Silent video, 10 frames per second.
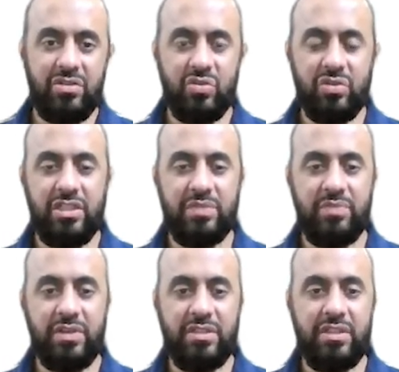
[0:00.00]
So this
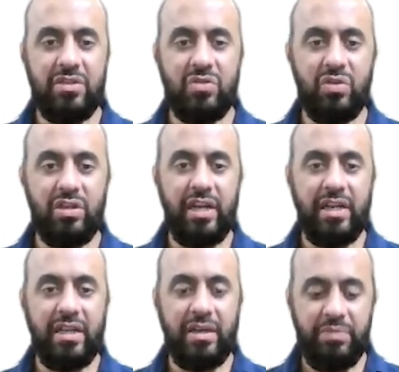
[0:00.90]
person could
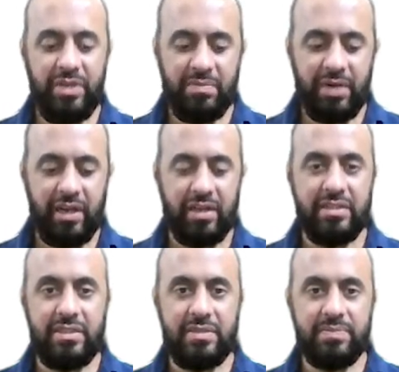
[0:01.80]
get a B
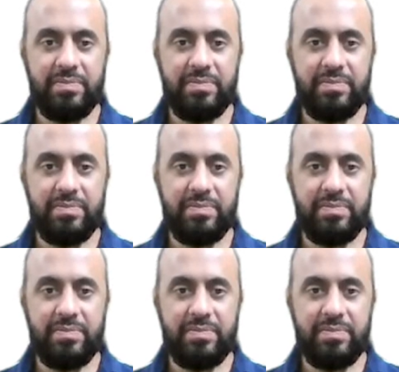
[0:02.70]
minus